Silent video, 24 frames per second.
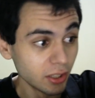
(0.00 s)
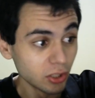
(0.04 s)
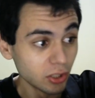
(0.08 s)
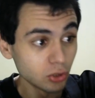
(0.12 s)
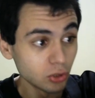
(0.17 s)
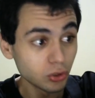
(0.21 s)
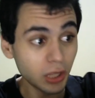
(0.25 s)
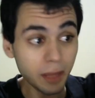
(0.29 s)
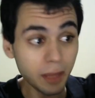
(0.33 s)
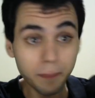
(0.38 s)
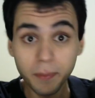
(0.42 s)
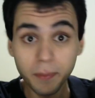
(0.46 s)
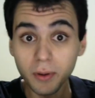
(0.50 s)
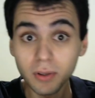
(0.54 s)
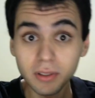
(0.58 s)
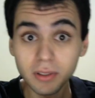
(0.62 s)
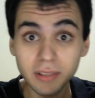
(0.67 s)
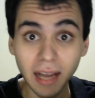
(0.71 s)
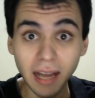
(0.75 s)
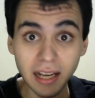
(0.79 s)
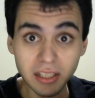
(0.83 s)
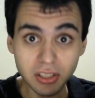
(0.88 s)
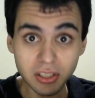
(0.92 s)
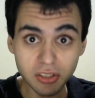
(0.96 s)
So they build a
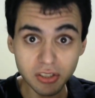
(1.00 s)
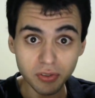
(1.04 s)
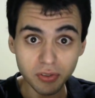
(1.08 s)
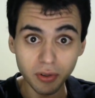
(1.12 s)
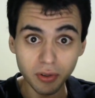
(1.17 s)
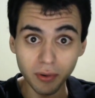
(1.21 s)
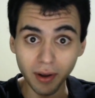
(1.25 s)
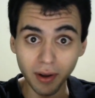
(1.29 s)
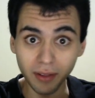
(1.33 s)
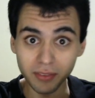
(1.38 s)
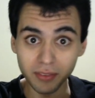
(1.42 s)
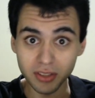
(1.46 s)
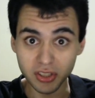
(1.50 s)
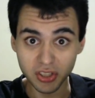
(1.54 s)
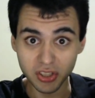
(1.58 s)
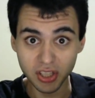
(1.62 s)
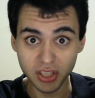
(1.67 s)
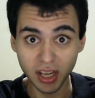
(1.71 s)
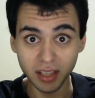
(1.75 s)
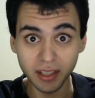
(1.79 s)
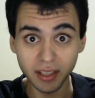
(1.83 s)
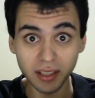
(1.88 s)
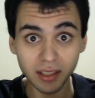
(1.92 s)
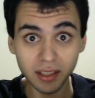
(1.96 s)
Dyson sphere around the
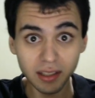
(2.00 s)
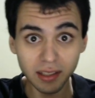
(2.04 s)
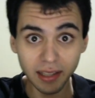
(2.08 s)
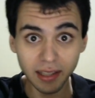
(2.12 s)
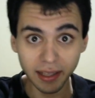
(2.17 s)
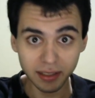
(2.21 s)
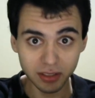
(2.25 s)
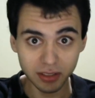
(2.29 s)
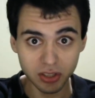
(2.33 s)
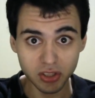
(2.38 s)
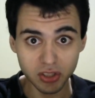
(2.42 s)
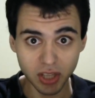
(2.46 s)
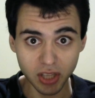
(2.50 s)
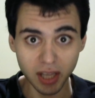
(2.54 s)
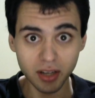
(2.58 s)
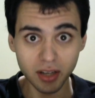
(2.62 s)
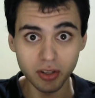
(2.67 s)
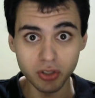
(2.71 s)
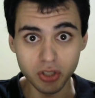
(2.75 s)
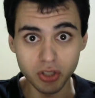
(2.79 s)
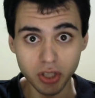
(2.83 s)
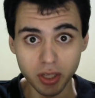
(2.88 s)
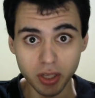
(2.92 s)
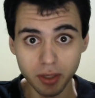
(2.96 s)
sun and collect its
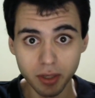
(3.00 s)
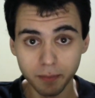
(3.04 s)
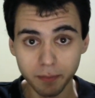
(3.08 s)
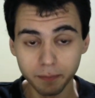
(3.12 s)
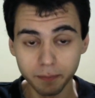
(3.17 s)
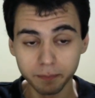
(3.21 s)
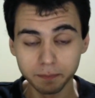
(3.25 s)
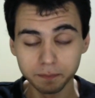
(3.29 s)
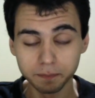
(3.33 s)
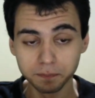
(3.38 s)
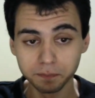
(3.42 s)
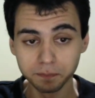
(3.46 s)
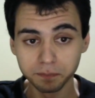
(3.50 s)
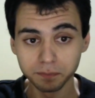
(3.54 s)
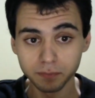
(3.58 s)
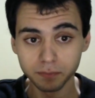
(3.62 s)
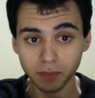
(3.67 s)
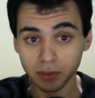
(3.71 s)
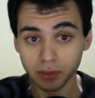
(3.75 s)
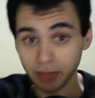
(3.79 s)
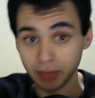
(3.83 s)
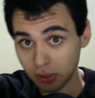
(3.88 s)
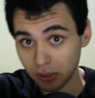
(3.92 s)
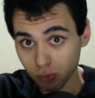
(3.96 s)
energy.
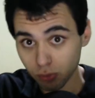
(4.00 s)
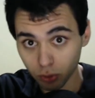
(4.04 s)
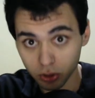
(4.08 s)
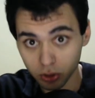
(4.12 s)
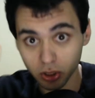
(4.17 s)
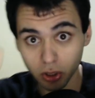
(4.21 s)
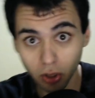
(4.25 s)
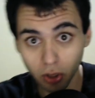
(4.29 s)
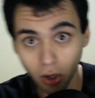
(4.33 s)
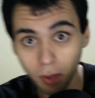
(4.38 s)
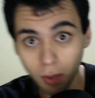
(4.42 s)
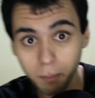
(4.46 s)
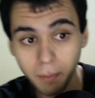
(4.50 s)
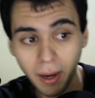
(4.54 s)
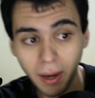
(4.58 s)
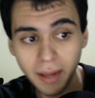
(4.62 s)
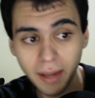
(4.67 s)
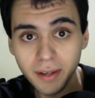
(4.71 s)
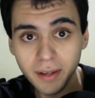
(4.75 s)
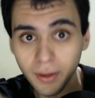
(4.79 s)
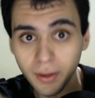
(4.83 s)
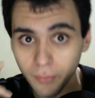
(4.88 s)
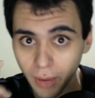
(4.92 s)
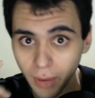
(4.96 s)
That's what the
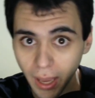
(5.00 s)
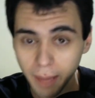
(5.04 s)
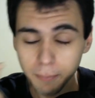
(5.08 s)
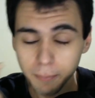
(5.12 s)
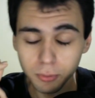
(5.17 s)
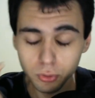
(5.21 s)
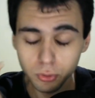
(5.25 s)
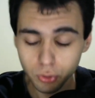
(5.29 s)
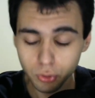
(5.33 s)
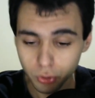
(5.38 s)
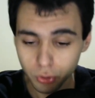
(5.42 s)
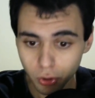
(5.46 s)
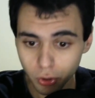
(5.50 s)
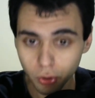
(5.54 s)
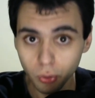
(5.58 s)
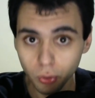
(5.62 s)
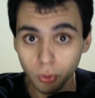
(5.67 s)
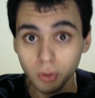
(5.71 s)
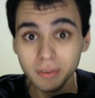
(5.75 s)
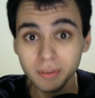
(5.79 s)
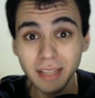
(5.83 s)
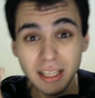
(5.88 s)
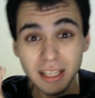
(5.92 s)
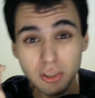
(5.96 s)
Combine are able to
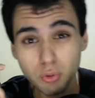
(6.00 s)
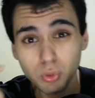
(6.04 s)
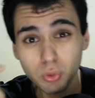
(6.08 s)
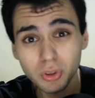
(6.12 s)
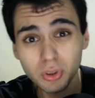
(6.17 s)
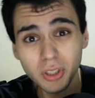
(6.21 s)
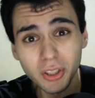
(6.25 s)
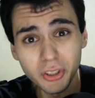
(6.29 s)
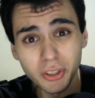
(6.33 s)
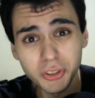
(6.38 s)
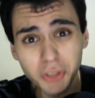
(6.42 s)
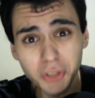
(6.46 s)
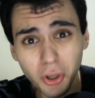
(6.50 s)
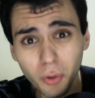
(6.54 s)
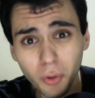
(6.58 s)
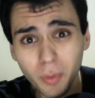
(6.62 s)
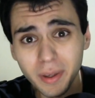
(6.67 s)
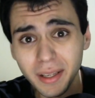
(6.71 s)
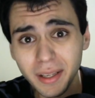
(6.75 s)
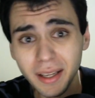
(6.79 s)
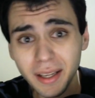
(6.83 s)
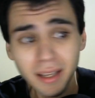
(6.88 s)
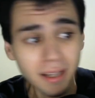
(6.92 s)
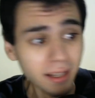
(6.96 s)
do. That's what they're
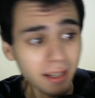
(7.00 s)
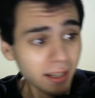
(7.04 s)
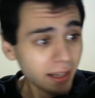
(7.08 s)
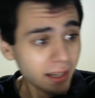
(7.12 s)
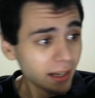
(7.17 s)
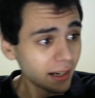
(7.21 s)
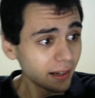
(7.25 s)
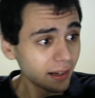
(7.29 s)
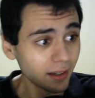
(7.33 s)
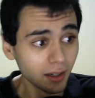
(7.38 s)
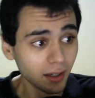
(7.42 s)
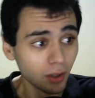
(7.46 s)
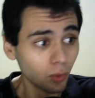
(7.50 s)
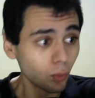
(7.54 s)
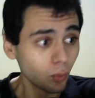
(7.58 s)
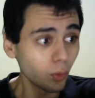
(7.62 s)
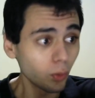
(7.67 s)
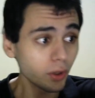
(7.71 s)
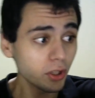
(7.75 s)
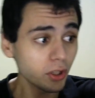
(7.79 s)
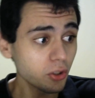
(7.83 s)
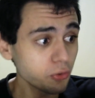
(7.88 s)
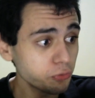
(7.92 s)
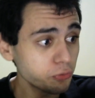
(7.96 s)
doing. Uh, what
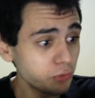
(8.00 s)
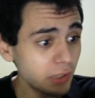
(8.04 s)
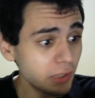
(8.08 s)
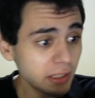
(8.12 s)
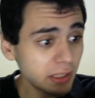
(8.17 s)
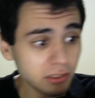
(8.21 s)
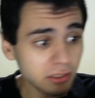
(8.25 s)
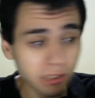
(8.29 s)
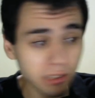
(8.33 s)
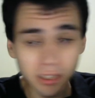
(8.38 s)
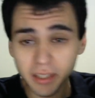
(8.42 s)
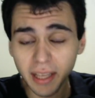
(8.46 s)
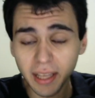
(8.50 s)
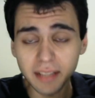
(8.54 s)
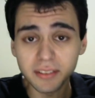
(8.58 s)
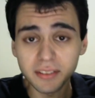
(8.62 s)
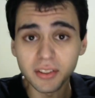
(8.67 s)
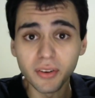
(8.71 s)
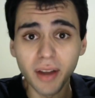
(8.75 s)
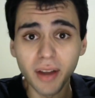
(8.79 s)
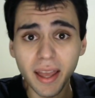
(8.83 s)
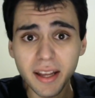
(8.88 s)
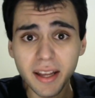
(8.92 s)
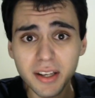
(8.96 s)
do you think they get
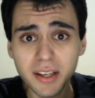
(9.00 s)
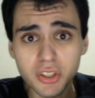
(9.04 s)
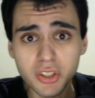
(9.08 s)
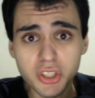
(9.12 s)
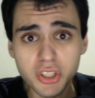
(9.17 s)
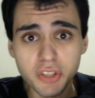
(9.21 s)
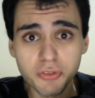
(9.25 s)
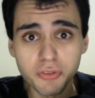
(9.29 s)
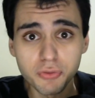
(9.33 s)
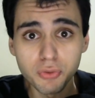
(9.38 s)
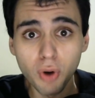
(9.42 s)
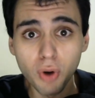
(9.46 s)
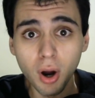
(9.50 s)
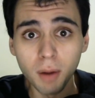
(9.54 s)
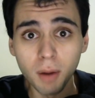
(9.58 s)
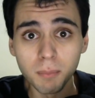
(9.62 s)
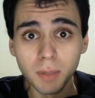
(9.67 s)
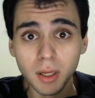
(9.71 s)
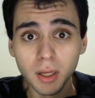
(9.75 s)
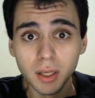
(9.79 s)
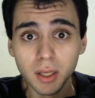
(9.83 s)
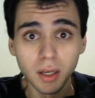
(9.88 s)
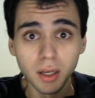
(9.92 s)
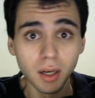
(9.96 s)
their energy from?
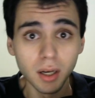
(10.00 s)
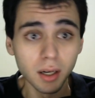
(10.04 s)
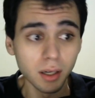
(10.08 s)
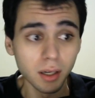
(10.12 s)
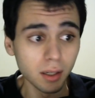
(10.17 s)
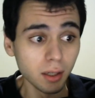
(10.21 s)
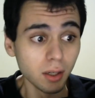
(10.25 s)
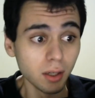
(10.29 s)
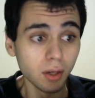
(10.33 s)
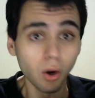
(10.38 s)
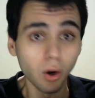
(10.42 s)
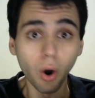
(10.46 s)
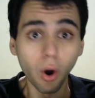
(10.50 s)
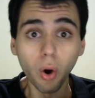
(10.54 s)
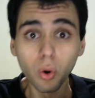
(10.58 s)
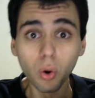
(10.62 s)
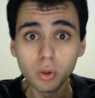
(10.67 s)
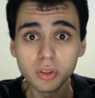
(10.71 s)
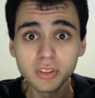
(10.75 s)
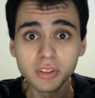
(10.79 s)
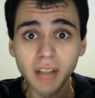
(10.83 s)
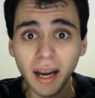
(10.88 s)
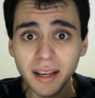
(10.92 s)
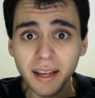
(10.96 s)
Uh,
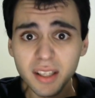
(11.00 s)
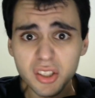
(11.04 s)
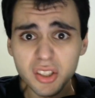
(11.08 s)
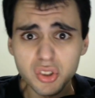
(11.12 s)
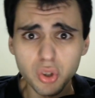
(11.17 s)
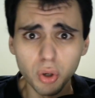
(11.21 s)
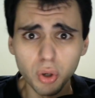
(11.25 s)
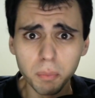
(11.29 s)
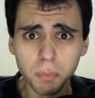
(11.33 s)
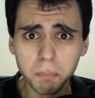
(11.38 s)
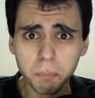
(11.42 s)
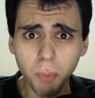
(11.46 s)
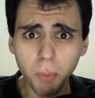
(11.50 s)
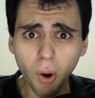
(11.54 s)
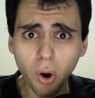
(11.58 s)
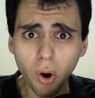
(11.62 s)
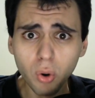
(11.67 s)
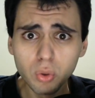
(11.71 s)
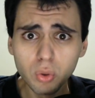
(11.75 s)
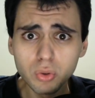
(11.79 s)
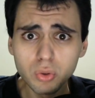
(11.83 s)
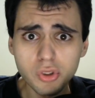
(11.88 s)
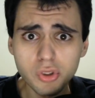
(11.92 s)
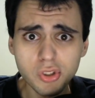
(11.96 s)
old dinosaur
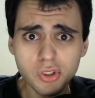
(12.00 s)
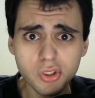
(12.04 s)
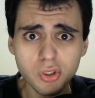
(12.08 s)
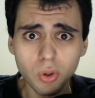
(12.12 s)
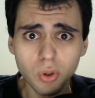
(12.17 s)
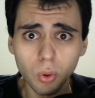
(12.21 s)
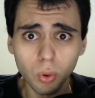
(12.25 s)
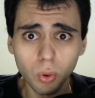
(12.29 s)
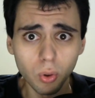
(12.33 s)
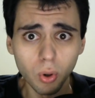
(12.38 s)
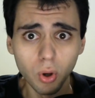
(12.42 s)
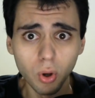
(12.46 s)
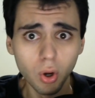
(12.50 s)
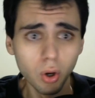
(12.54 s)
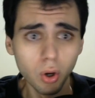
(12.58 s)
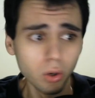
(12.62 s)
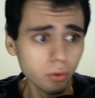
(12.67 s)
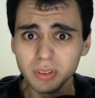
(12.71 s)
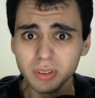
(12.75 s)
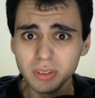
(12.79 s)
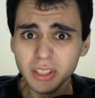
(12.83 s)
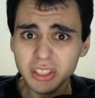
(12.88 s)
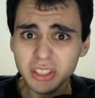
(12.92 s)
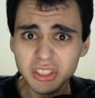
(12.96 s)
bones or
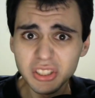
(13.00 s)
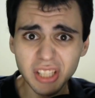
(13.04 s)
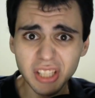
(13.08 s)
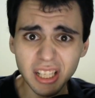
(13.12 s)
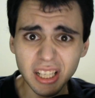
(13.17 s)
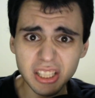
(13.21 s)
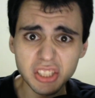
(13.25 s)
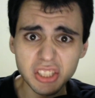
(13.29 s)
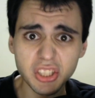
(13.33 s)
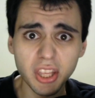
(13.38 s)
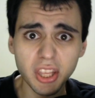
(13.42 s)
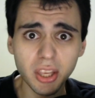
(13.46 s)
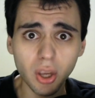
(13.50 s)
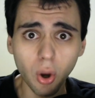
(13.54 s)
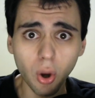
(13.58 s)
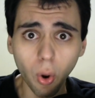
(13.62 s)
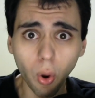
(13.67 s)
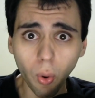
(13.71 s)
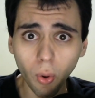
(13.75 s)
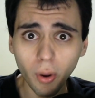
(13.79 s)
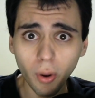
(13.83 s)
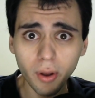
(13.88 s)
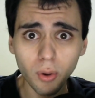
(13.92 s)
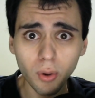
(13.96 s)
disgusting
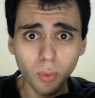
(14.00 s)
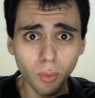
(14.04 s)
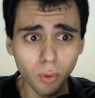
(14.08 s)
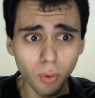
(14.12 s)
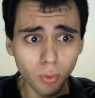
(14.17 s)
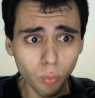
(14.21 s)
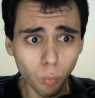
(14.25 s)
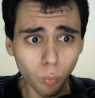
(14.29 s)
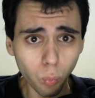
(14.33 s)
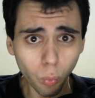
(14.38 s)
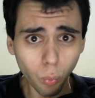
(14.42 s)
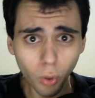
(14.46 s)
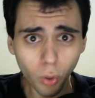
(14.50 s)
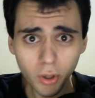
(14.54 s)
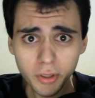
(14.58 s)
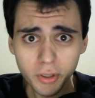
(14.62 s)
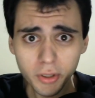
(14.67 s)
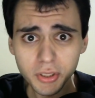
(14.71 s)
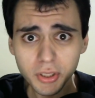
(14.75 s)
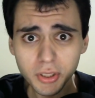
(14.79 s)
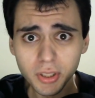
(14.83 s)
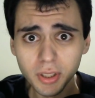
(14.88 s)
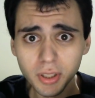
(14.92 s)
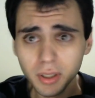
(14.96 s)
oil or
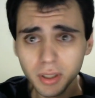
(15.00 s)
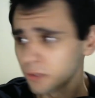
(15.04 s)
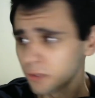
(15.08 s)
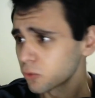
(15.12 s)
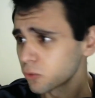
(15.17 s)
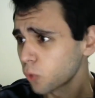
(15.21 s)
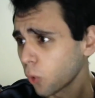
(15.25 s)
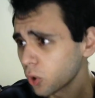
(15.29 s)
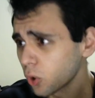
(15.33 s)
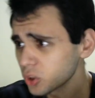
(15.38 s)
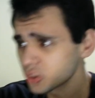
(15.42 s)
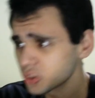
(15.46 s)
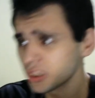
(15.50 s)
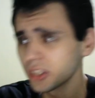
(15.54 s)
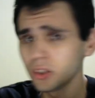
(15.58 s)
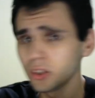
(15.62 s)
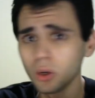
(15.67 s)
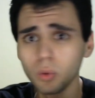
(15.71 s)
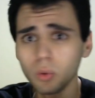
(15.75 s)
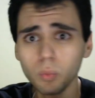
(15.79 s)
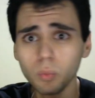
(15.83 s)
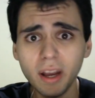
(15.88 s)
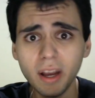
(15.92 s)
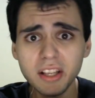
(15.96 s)
wood? Of course, they
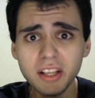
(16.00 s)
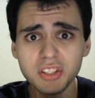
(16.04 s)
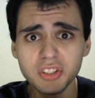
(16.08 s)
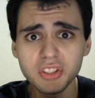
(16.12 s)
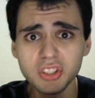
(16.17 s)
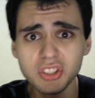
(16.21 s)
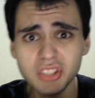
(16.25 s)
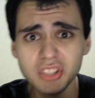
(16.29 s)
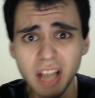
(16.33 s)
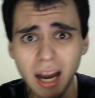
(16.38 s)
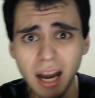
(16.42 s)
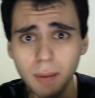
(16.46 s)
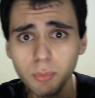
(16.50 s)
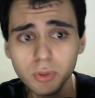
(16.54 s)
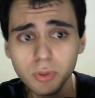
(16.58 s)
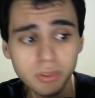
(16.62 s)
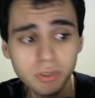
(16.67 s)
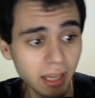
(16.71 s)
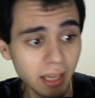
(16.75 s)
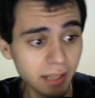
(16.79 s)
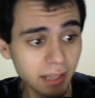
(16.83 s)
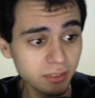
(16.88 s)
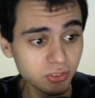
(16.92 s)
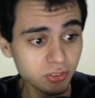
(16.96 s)
don't waste the time with
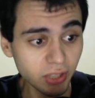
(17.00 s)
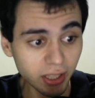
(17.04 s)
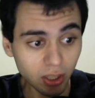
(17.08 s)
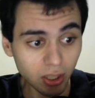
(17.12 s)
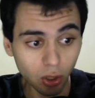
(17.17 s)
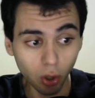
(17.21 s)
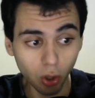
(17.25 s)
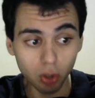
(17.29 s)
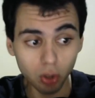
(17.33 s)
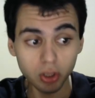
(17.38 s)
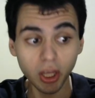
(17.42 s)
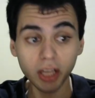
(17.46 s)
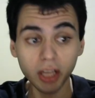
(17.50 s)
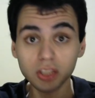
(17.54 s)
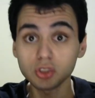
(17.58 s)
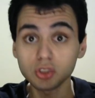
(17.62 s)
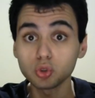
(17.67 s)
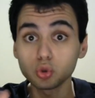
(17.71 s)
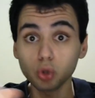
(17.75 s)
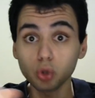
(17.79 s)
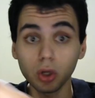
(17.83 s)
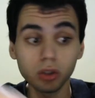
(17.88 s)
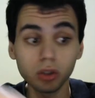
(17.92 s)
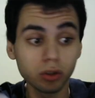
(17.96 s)
that. They collect
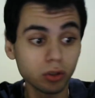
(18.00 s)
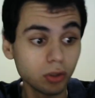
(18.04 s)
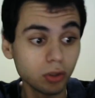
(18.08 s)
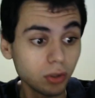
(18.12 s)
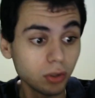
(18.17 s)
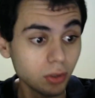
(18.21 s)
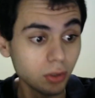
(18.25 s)
sun.